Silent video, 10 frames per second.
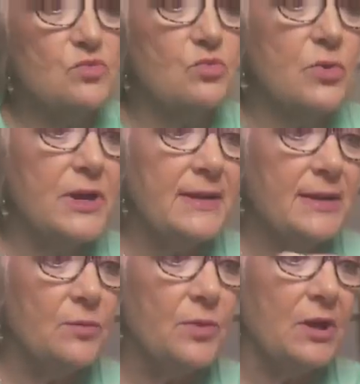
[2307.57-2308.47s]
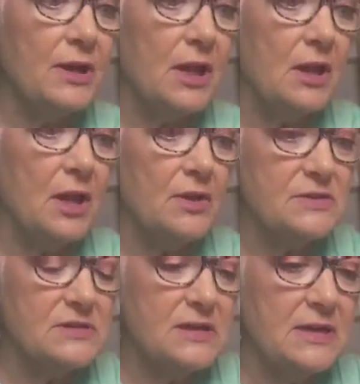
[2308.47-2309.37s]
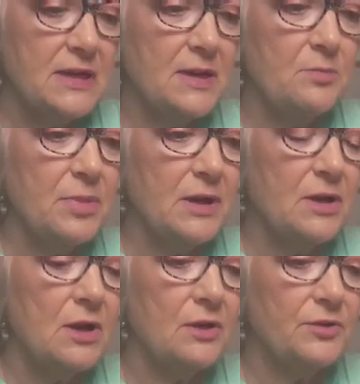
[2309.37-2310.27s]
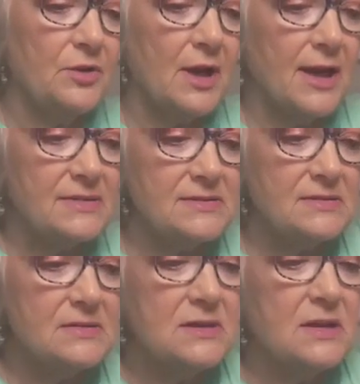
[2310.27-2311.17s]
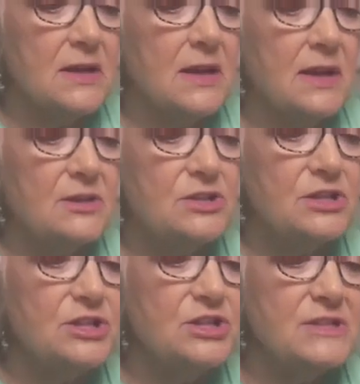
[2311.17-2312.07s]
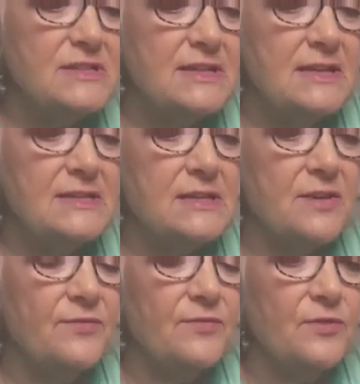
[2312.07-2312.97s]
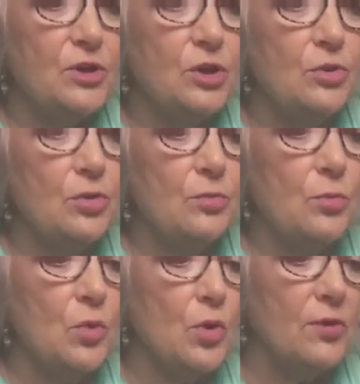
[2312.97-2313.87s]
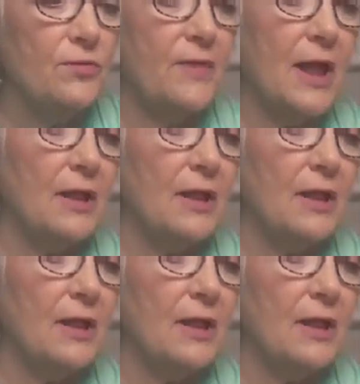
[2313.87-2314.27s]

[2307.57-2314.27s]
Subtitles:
is really, really close to hitting a big goal, you guys. She just needs a few more